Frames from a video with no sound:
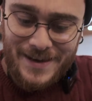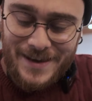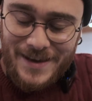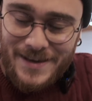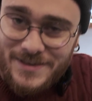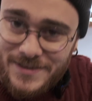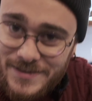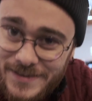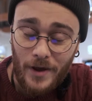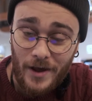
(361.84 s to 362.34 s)

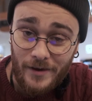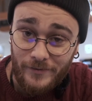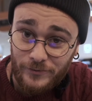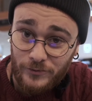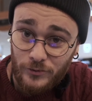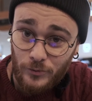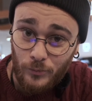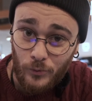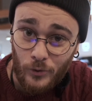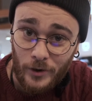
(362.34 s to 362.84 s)
is the
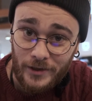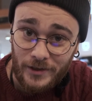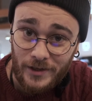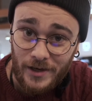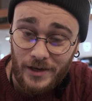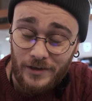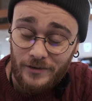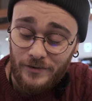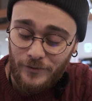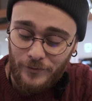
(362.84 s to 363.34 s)

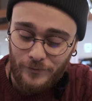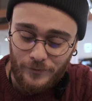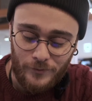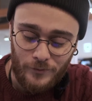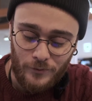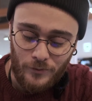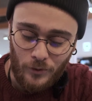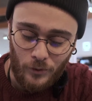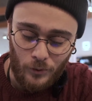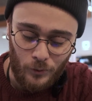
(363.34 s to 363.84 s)
f2.8
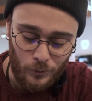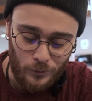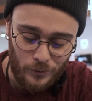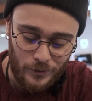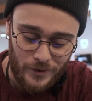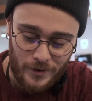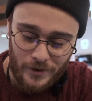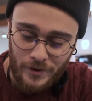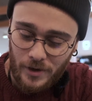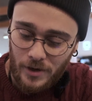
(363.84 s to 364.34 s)
through all
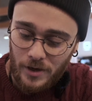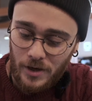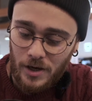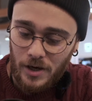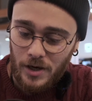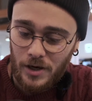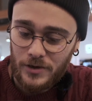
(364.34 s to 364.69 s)
the